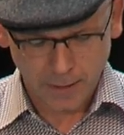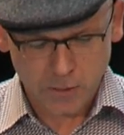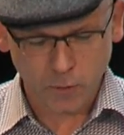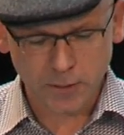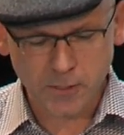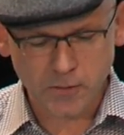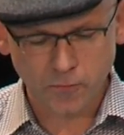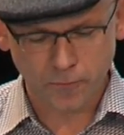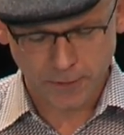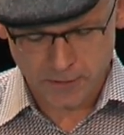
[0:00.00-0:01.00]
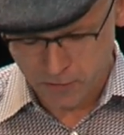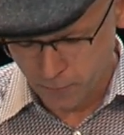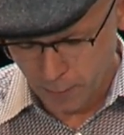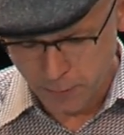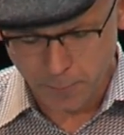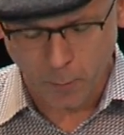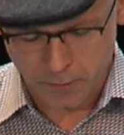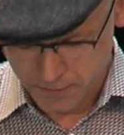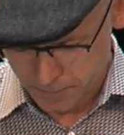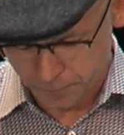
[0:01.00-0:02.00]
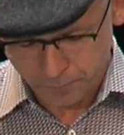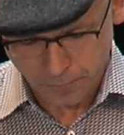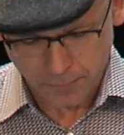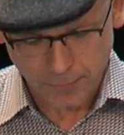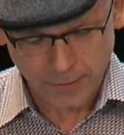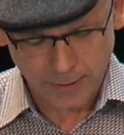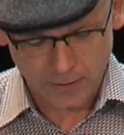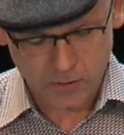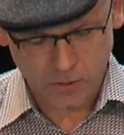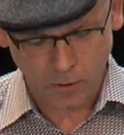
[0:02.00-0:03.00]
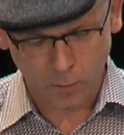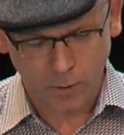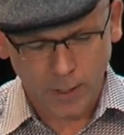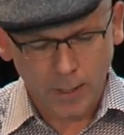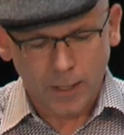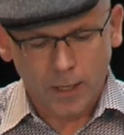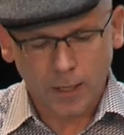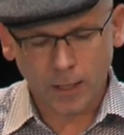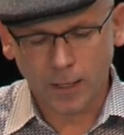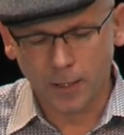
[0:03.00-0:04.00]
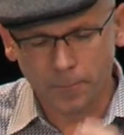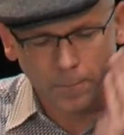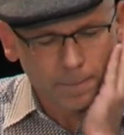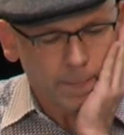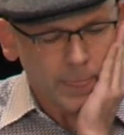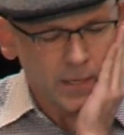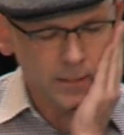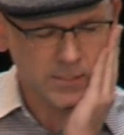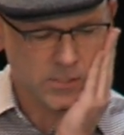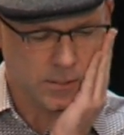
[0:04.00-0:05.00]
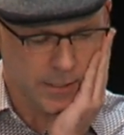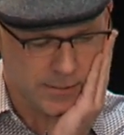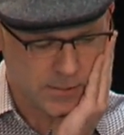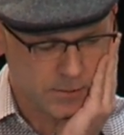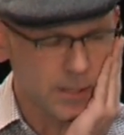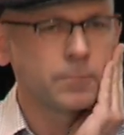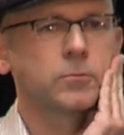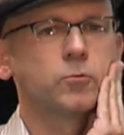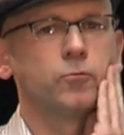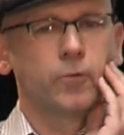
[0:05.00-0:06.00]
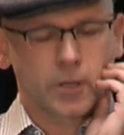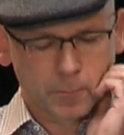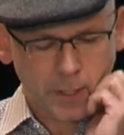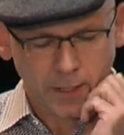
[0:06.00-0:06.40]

so this is, this is floating points. So um, let's, let's come to work by